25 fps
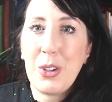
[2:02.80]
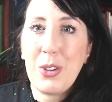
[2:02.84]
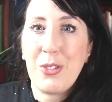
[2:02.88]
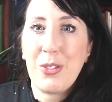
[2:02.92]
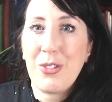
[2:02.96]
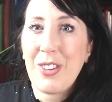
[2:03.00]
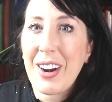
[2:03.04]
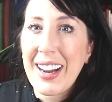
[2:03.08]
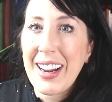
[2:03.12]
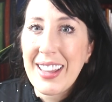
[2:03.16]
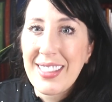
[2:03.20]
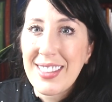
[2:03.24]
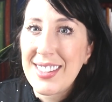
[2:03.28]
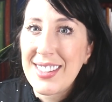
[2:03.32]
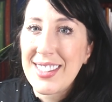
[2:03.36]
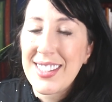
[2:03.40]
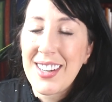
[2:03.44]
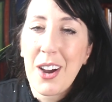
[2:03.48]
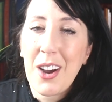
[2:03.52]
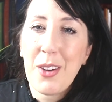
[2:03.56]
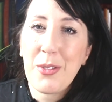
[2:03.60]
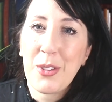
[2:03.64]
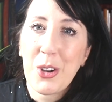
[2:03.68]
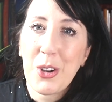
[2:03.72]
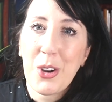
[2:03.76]
you're right at the
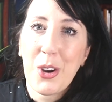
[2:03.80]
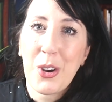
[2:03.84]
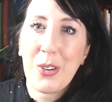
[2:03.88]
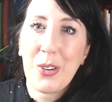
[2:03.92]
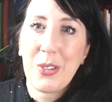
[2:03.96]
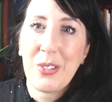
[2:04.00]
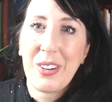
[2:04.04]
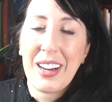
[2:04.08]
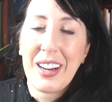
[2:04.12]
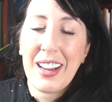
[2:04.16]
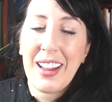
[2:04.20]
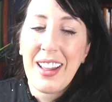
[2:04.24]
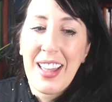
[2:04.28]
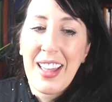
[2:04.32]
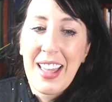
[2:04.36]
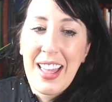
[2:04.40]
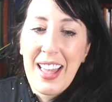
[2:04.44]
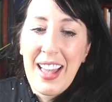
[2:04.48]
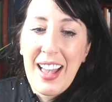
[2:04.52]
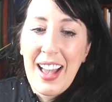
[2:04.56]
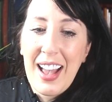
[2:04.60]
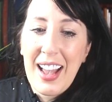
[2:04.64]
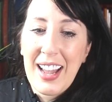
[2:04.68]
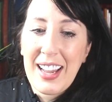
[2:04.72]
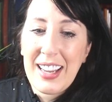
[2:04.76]
start of your career.
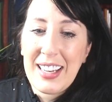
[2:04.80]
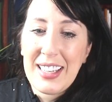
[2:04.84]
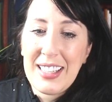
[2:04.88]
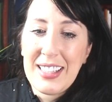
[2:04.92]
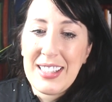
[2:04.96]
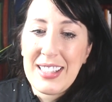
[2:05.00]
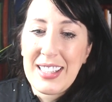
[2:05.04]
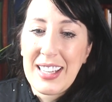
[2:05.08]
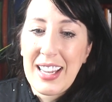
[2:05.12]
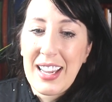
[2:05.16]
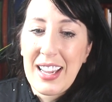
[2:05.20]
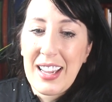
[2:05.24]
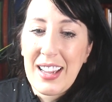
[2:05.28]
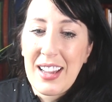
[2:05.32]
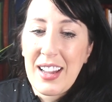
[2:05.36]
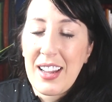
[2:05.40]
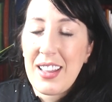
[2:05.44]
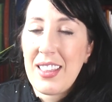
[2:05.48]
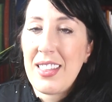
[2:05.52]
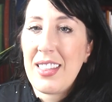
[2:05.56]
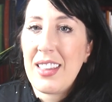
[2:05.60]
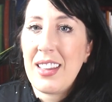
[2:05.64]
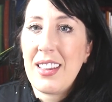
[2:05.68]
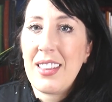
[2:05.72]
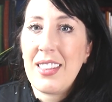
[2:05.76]
And I
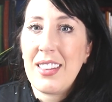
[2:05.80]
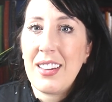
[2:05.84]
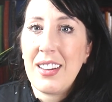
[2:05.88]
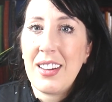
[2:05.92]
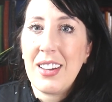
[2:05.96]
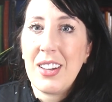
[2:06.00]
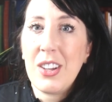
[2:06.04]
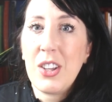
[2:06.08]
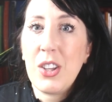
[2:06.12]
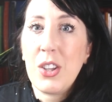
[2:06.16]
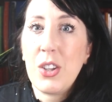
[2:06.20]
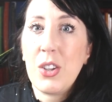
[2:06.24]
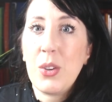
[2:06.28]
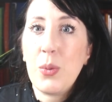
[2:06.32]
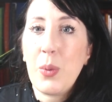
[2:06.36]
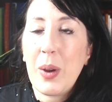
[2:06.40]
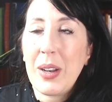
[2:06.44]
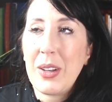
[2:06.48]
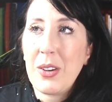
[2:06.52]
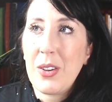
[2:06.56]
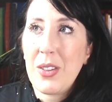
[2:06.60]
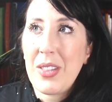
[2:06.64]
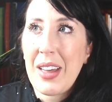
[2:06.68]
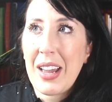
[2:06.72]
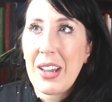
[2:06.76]
think that
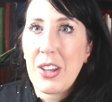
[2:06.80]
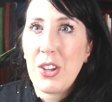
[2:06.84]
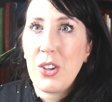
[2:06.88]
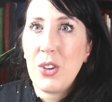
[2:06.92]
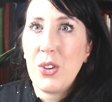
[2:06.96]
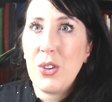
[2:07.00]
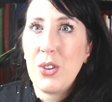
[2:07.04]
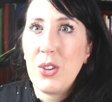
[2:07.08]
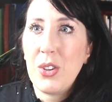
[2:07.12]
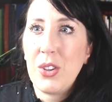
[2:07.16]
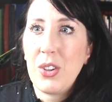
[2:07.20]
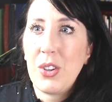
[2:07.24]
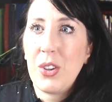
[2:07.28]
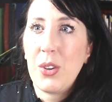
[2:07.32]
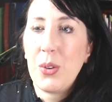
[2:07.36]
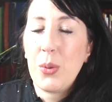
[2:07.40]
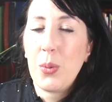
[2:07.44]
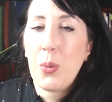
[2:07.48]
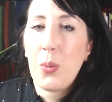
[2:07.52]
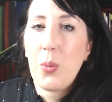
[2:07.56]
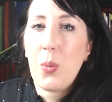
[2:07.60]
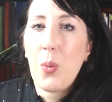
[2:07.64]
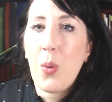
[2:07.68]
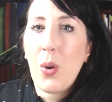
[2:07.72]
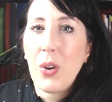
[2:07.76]
when you're that young, you
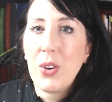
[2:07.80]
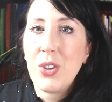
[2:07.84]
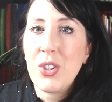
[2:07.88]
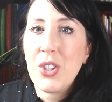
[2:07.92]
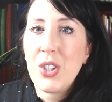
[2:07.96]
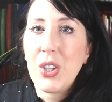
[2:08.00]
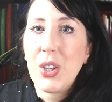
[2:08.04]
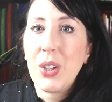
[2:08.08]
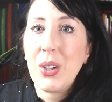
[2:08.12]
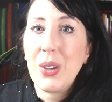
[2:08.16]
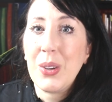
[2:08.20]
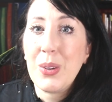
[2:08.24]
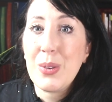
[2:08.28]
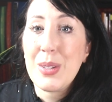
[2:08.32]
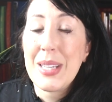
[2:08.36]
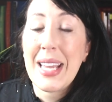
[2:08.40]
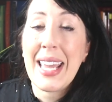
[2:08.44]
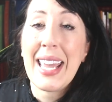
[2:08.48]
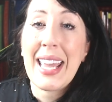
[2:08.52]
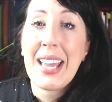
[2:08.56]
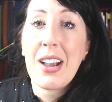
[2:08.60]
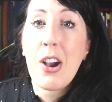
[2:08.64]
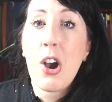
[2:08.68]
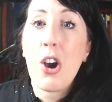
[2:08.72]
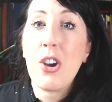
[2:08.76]
want to
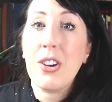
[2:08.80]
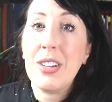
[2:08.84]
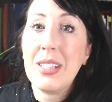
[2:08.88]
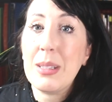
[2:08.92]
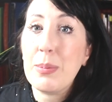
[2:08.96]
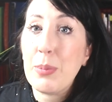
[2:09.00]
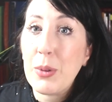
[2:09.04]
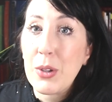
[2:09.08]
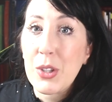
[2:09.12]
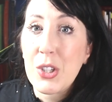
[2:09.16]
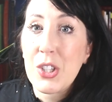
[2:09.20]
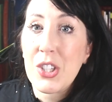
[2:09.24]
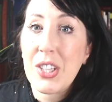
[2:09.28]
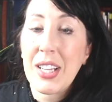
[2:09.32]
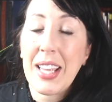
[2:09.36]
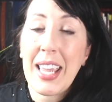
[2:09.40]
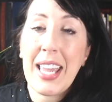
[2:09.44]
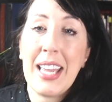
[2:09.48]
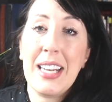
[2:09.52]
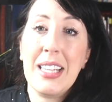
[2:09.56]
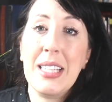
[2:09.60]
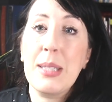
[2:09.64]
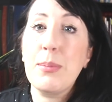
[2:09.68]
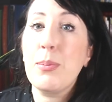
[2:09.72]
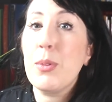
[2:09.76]
take on as much to
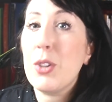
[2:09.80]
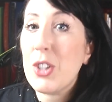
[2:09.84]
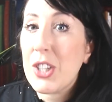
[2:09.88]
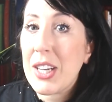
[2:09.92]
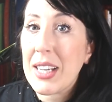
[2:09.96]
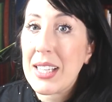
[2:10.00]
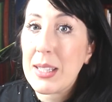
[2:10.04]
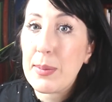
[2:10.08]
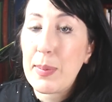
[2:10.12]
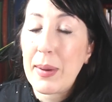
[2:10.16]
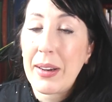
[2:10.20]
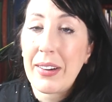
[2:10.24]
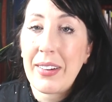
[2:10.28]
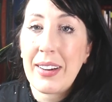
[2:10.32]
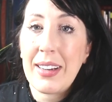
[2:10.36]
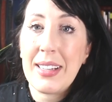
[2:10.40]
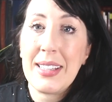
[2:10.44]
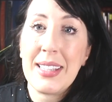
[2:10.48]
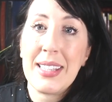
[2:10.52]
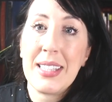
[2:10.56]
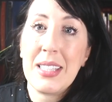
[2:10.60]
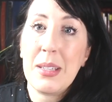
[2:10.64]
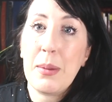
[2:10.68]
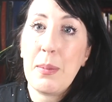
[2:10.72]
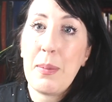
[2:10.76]
gain as much
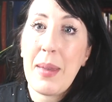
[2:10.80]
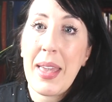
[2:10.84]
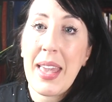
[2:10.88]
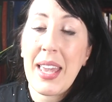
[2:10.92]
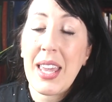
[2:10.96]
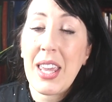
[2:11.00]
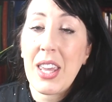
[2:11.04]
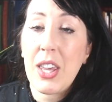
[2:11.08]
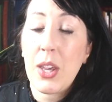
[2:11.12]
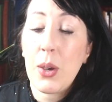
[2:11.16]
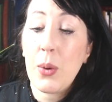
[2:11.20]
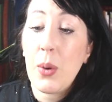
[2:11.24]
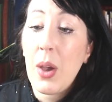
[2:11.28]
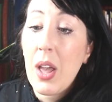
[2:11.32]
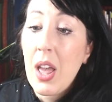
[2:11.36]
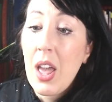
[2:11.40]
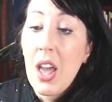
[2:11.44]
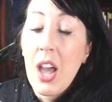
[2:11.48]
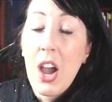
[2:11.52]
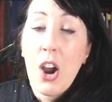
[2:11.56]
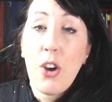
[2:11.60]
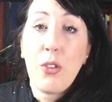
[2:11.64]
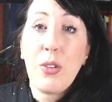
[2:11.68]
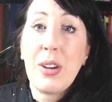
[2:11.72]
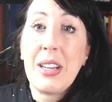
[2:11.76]
experience to make you
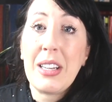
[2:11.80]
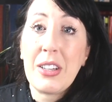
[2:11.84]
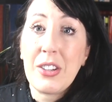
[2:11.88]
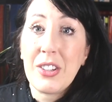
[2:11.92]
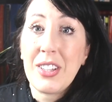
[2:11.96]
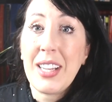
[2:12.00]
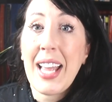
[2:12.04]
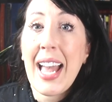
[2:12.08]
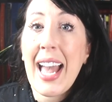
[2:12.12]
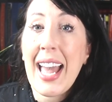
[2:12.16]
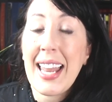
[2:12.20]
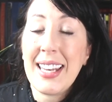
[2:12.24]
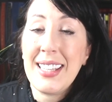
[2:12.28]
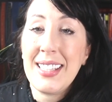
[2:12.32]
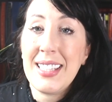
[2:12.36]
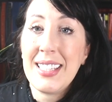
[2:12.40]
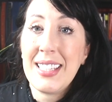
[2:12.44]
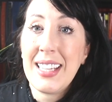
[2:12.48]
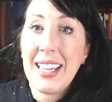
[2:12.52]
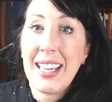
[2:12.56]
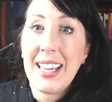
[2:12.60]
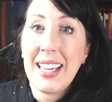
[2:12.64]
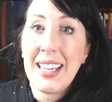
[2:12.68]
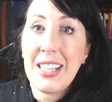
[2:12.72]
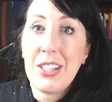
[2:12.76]
a really good
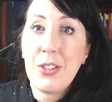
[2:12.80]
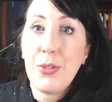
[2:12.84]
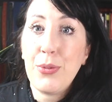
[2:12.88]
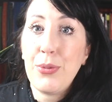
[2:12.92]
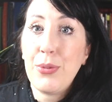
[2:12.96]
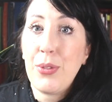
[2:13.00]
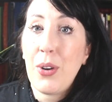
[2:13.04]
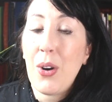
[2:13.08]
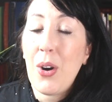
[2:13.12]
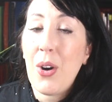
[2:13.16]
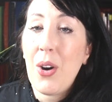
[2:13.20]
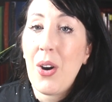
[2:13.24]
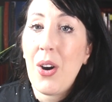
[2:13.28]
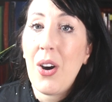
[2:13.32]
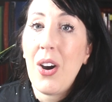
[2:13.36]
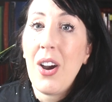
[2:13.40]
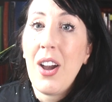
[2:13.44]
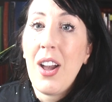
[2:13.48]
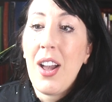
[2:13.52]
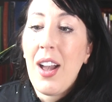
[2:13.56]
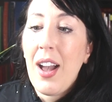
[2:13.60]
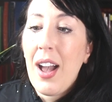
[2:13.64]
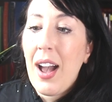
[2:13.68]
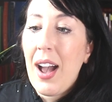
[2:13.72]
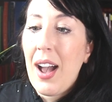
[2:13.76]
candidate for
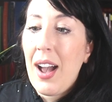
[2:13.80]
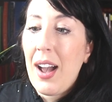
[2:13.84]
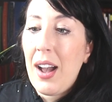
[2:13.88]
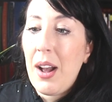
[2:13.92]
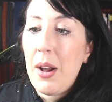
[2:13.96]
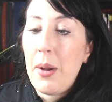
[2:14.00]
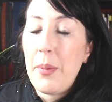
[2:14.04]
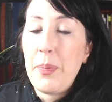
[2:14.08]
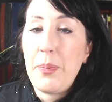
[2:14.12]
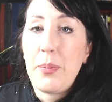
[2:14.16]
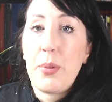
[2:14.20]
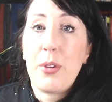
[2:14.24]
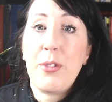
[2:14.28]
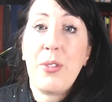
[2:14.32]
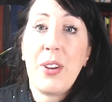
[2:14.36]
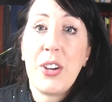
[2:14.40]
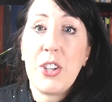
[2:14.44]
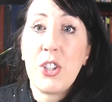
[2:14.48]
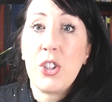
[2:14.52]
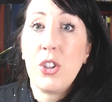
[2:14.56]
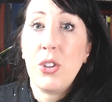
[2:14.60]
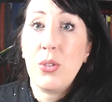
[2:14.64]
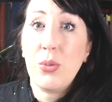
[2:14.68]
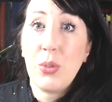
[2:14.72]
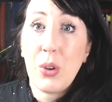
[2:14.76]

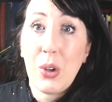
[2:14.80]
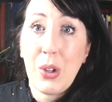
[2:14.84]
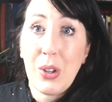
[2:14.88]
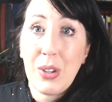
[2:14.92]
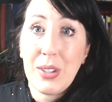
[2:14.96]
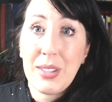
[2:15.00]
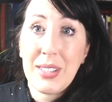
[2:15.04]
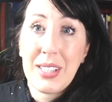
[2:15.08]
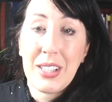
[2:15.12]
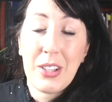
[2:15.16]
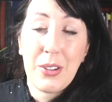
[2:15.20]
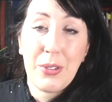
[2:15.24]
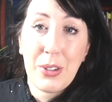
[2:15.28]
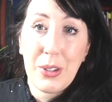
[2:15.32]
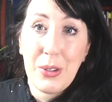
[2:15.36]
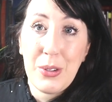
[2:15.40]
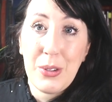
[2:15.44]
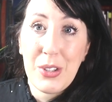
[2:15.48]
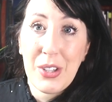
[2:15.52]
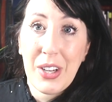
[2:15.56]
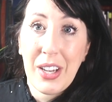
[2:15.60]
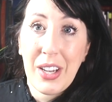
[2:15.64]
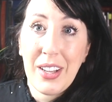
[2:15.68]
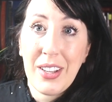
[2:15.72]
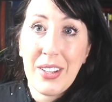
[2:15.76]
professional roles in the
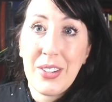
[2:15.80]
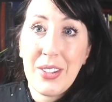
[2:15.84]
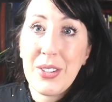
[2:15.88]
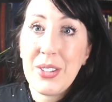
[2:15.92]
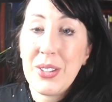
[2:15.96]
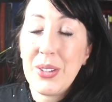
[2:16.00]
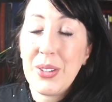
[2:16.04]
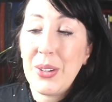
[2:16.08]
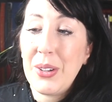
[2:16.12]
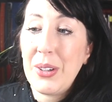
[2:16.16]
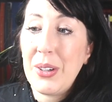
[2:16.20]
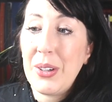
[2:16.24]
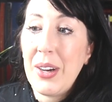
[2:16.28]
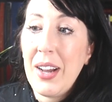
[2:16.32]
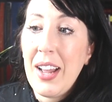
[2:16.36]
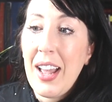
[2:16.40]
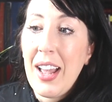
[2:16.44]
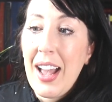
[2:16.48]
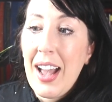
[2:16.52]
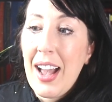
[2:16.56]
future. So